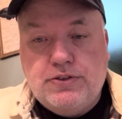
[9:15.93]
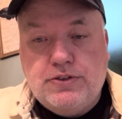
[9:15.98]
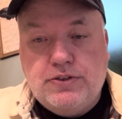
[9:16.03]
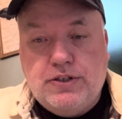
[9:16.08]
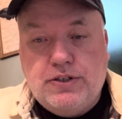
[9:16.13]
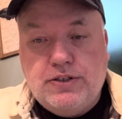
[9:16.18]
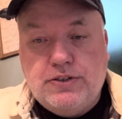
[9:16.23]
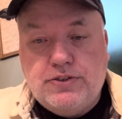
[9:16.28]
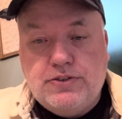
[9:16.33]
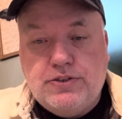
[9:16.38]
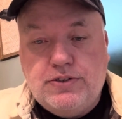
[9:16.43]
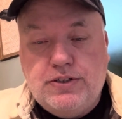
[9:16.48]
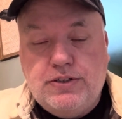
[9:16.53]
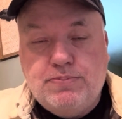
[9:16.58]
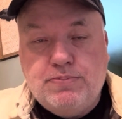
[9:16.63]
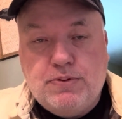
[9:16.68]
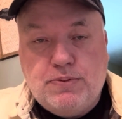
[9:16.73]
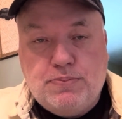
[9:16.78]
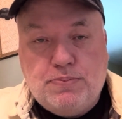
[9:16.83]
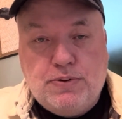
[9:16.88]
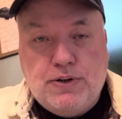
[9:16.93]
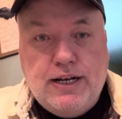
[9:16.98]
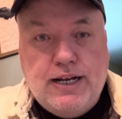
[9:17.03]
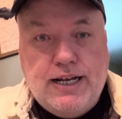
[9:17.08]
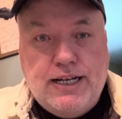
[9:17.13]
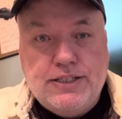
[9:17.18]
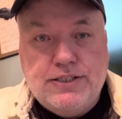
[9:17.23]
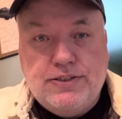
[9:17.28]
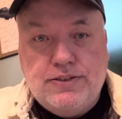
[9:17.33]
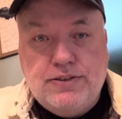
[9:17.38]
a cheaper
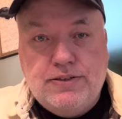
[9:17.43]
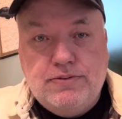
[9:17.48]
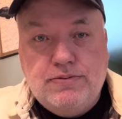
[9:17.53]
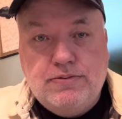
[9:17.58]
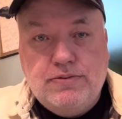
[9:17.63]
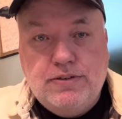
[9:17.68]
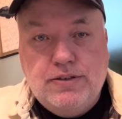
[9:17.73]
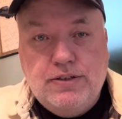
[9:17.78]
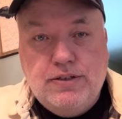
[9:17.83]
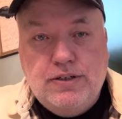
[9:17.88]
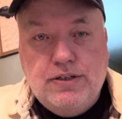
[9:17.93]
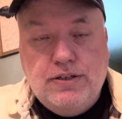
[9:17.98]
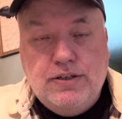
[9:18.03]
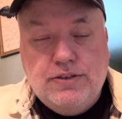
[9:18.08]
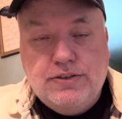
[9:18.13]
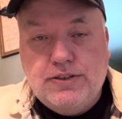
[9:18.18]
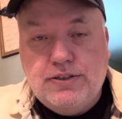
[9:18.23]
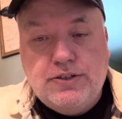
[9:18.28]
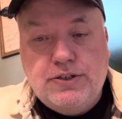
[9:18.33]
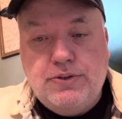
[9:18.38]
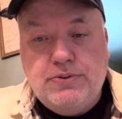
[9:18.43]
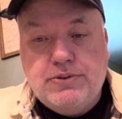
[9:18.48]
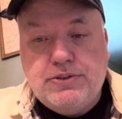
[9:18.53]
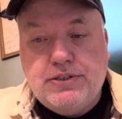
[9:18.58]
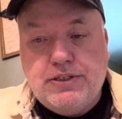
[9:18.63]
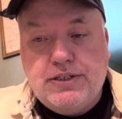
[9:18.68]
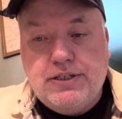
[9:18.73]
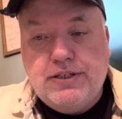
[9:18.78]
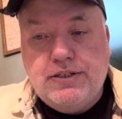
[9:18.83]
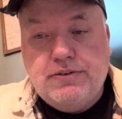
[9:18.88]
price than a
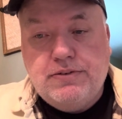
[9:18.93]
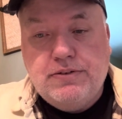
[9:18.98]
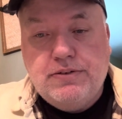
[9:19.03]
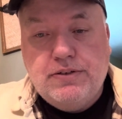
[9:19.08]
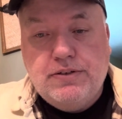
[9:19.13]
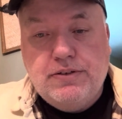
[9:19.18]
newsstand